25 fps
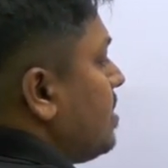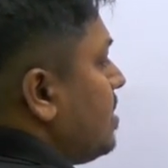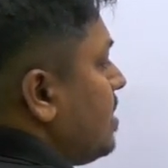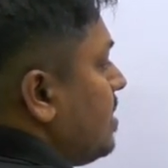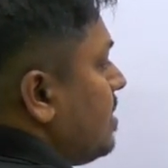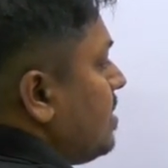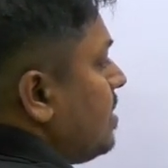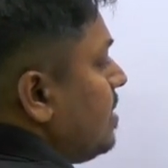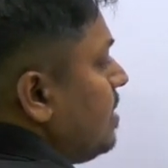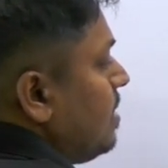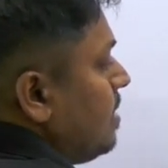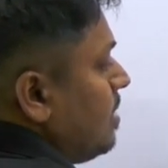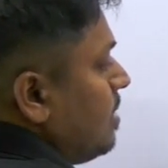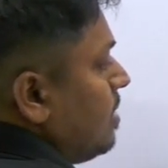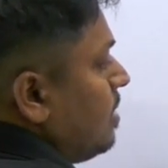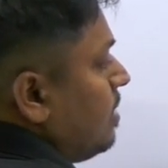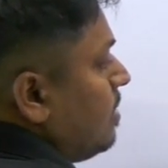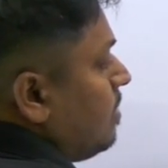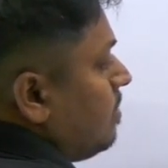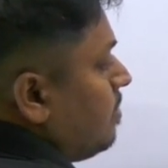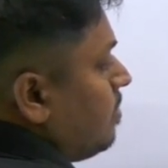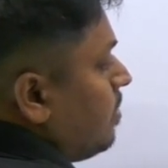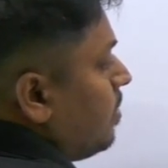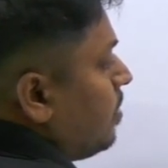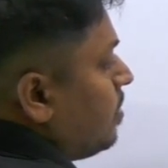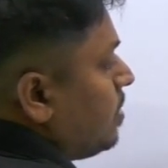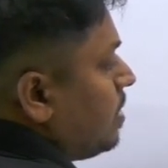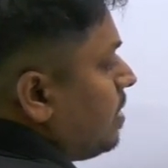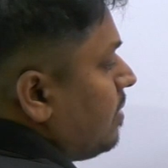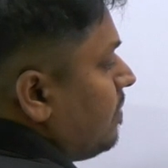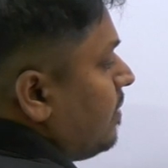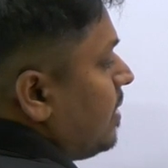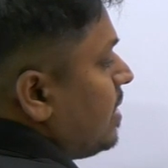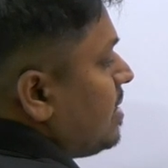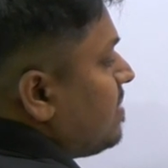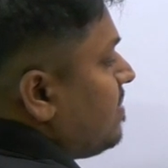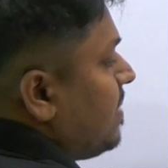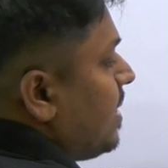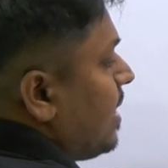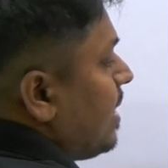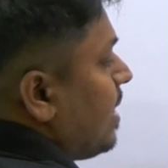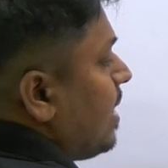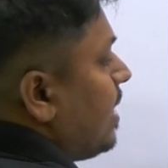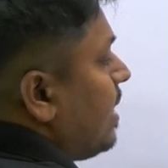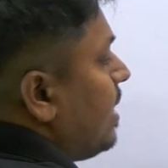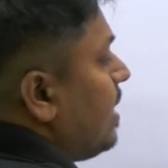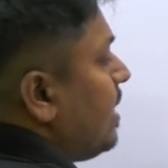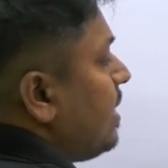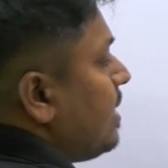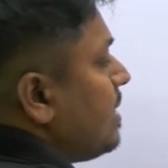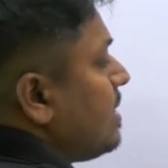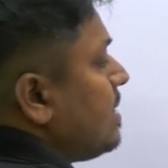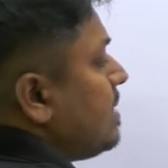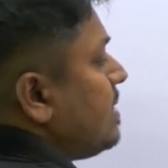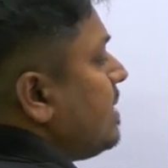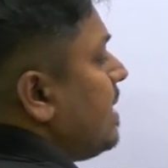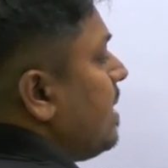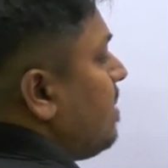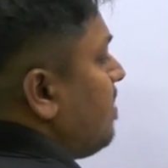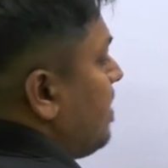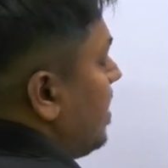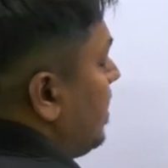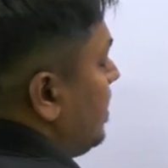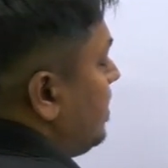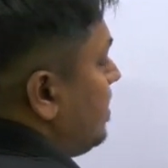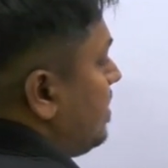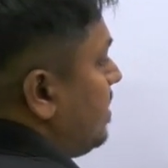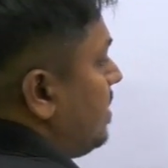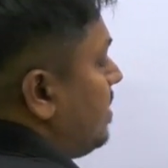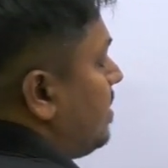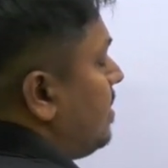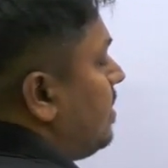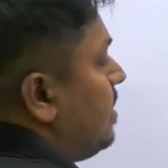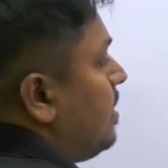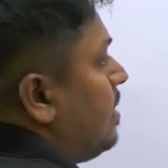Just see, both the ways we are getting the same answer.